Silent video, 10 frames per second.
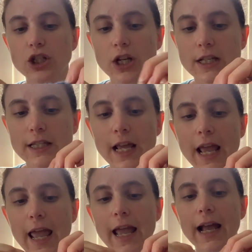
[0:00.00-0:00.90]
is,
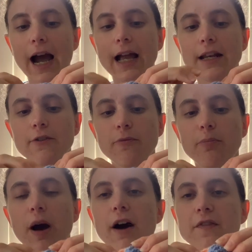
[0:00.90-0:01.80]
it kind of
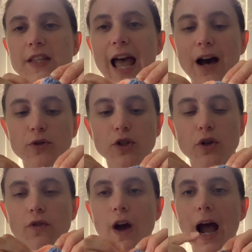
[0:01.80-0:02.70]
puffs out.
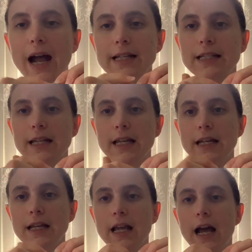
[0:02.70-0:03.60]
So if I
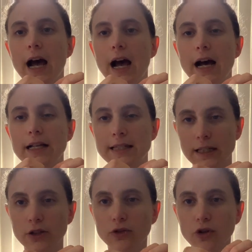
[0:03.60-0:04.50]
did a
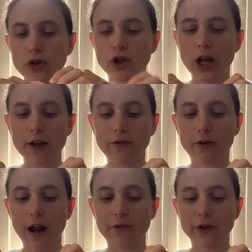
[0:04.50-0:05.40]
single crochet
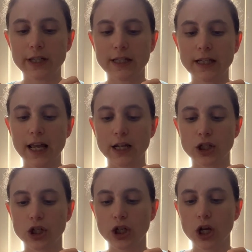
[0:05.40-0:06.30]
for every
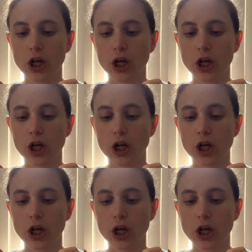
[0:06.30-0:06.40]
stitch,